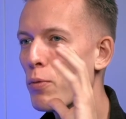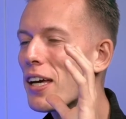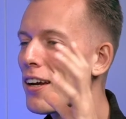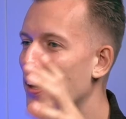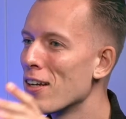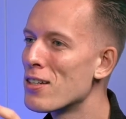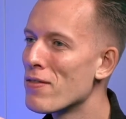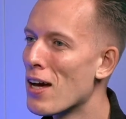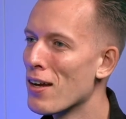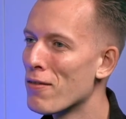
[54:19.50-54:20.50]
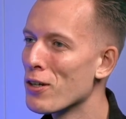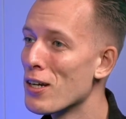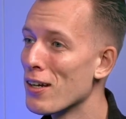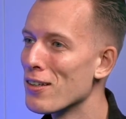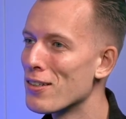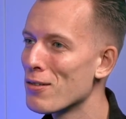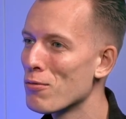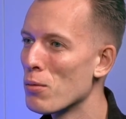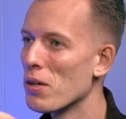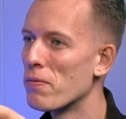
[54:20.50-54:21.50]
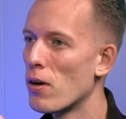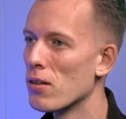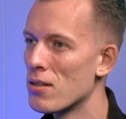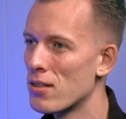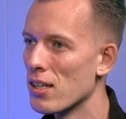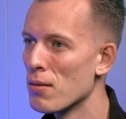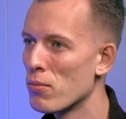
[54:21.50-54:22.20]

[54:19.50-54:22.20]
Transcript: we get a hint of that every night when we fall asleep.